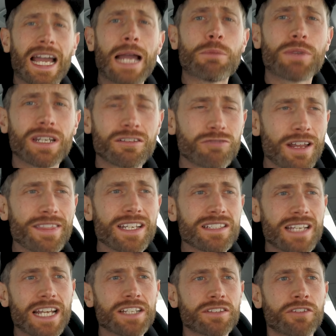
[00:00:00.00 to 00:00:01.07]
am going to run this
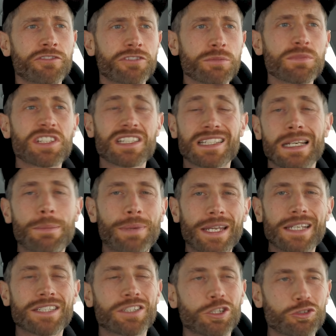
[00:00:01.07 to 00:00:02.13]
test from
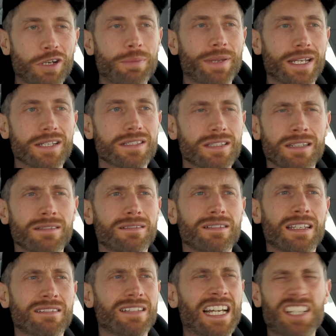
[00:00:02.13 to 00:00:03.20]
slippiest to grippiest, and
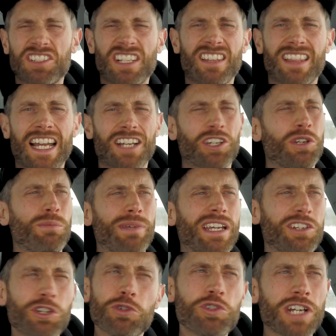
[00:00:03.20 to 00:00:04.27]
actually that could be a
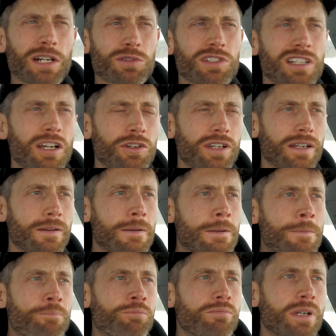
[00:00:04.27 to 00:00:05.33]
new channel slogan.
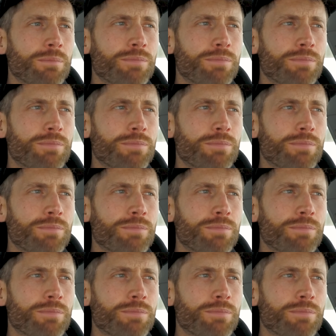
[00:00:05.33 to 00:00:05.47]
But